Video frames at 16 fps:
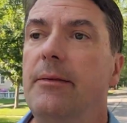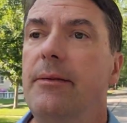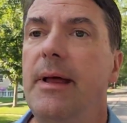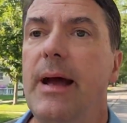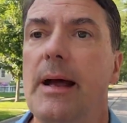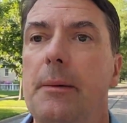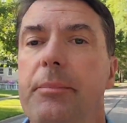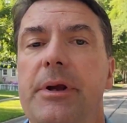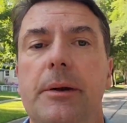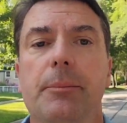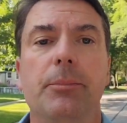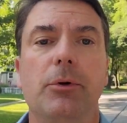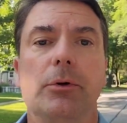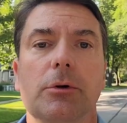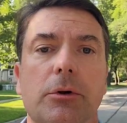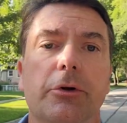that
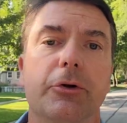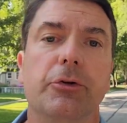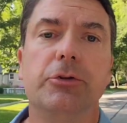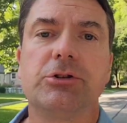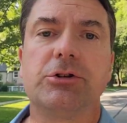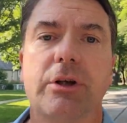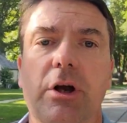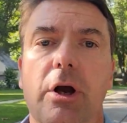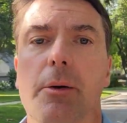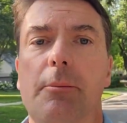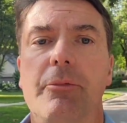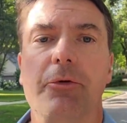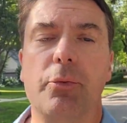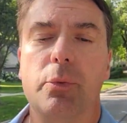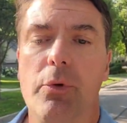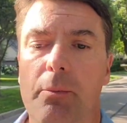people used to come
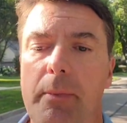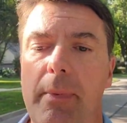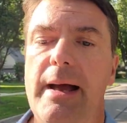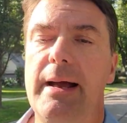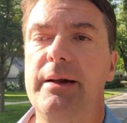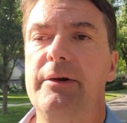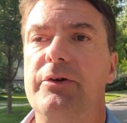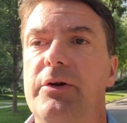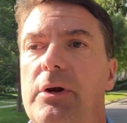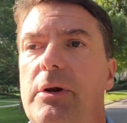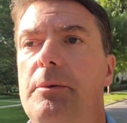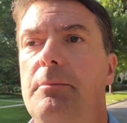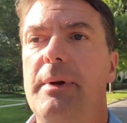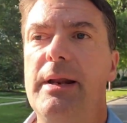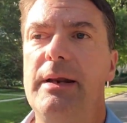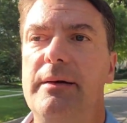to Wilmette
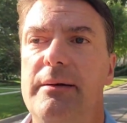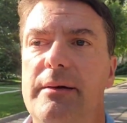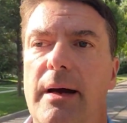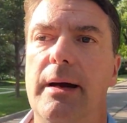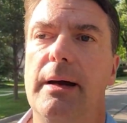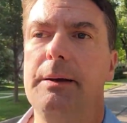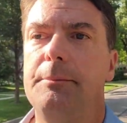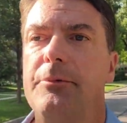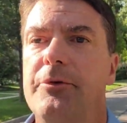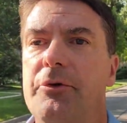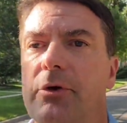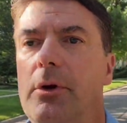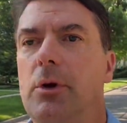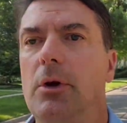many times